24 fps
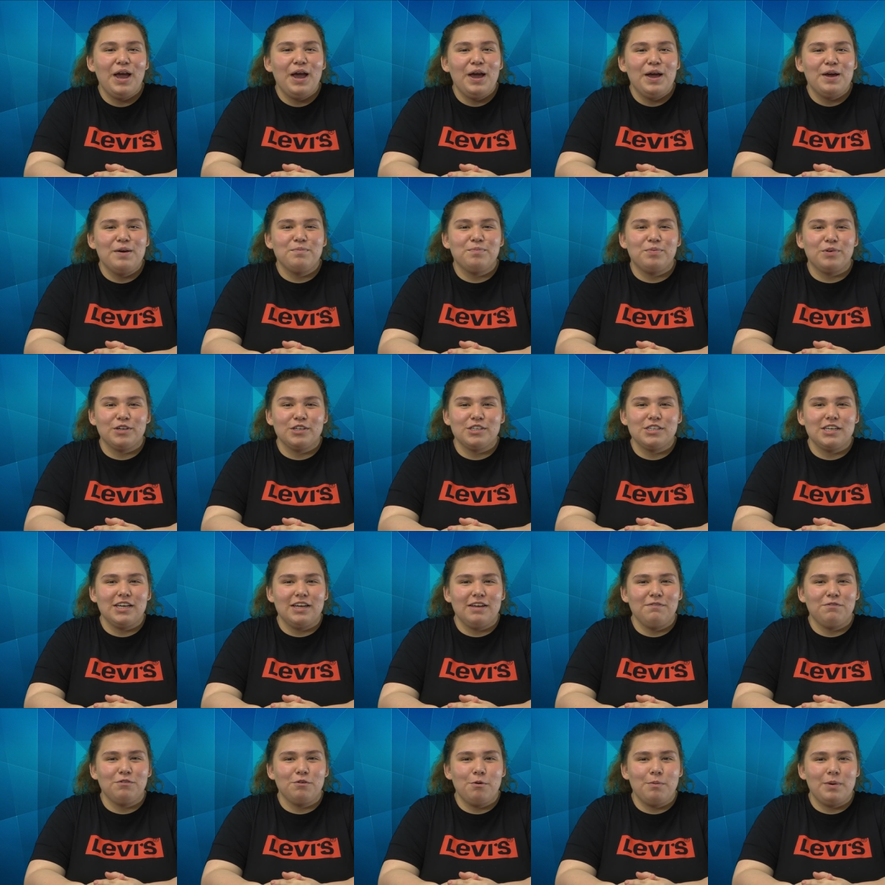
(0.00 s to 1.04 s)
Important
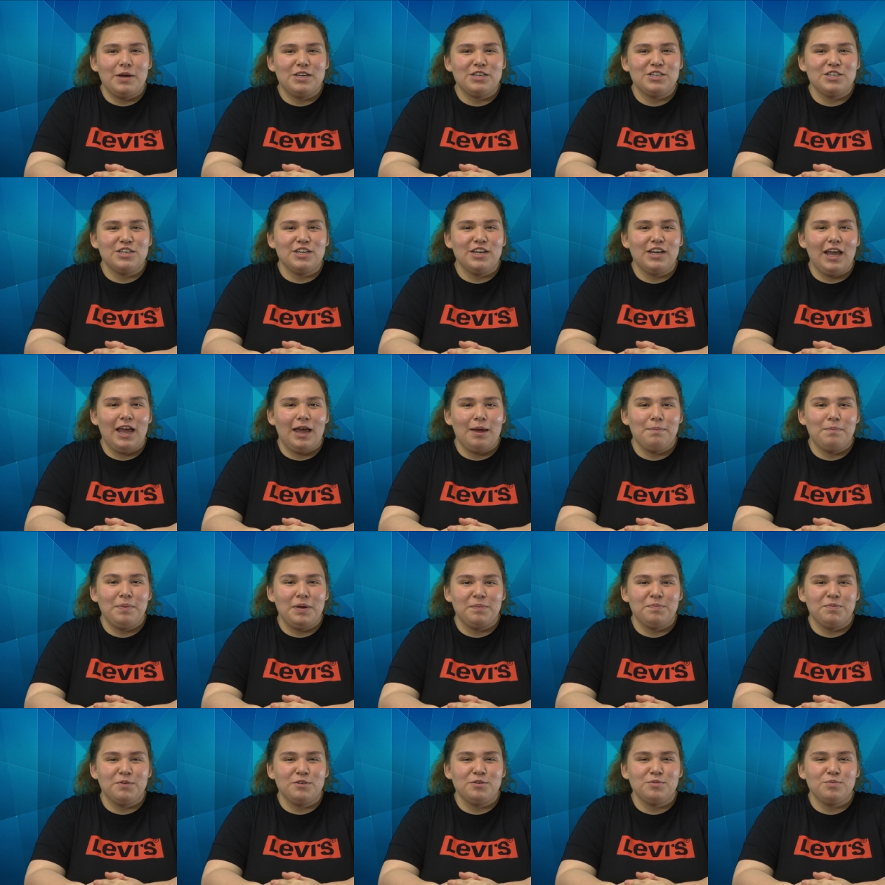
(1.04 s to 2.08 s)
information and
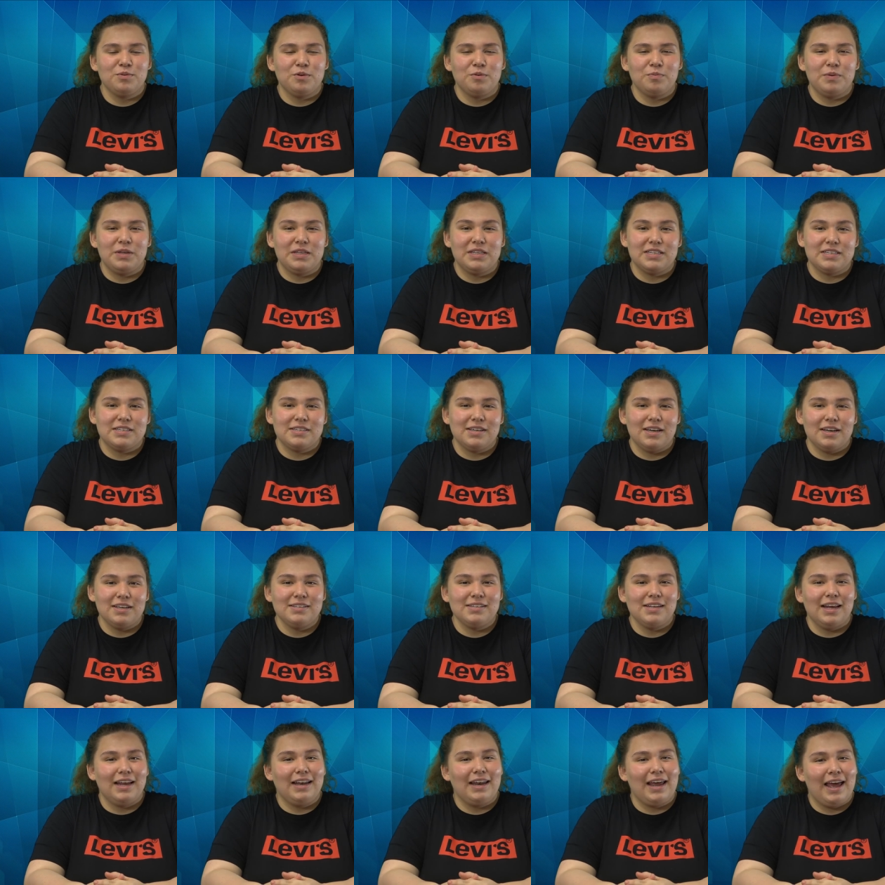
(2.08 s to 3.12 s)
papers will be discussed
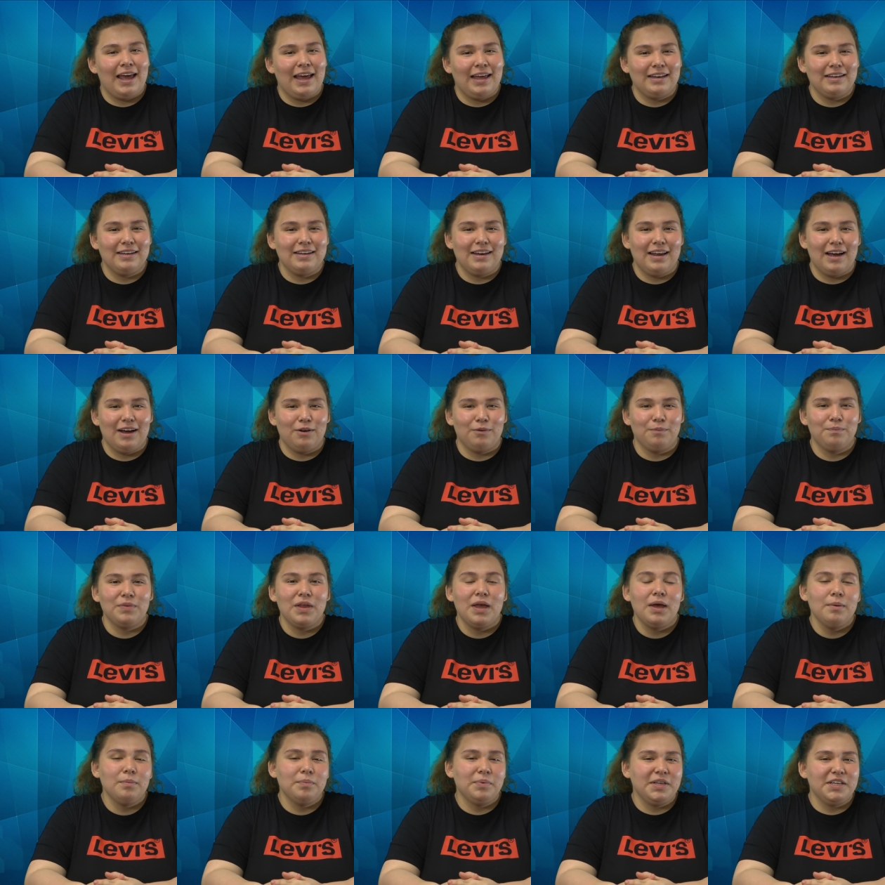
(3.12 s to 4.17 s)
and handed out.
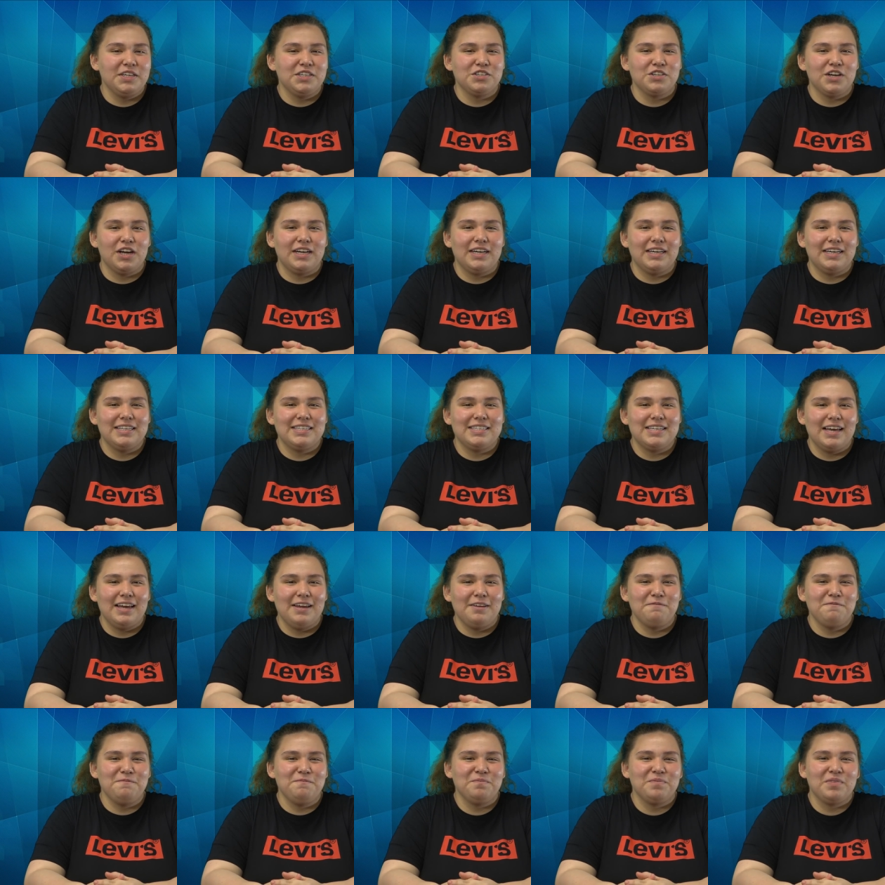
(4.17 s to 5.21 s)
Please try to
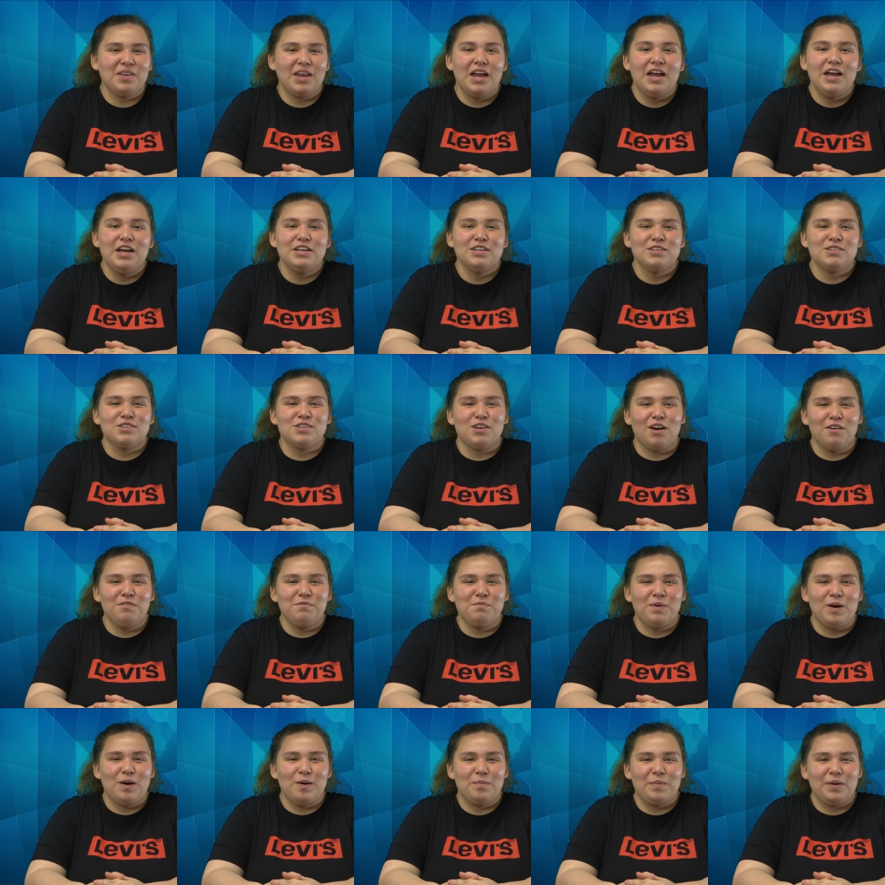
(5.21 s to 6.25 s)
attend.
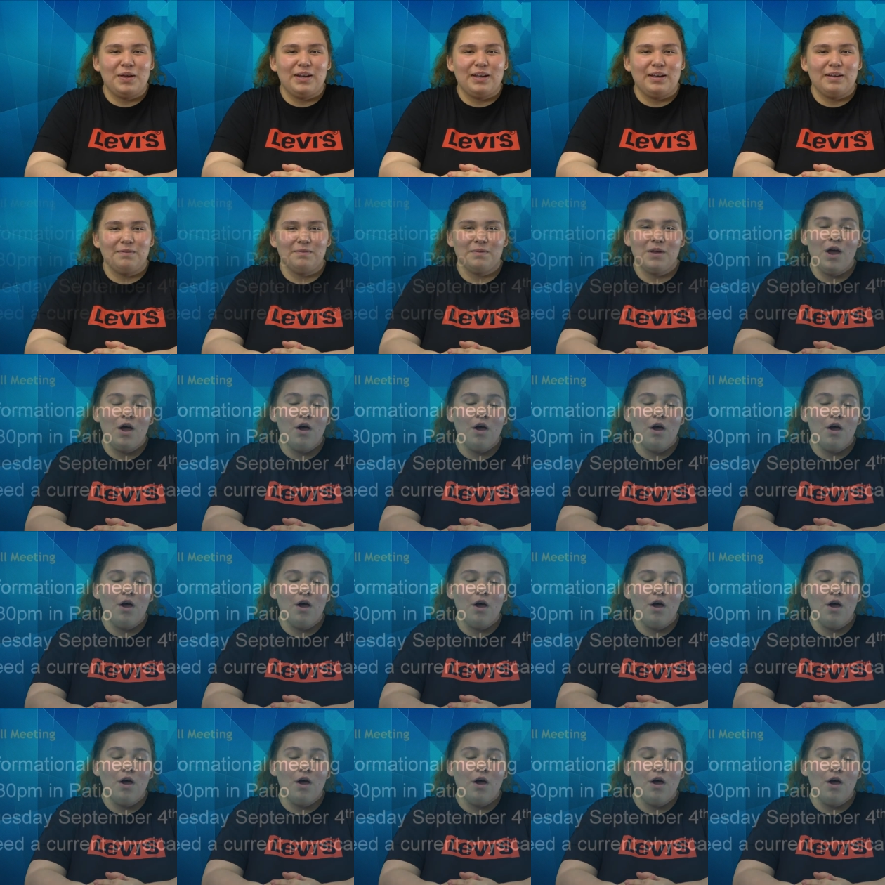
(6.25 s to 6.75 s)
Softball meeting.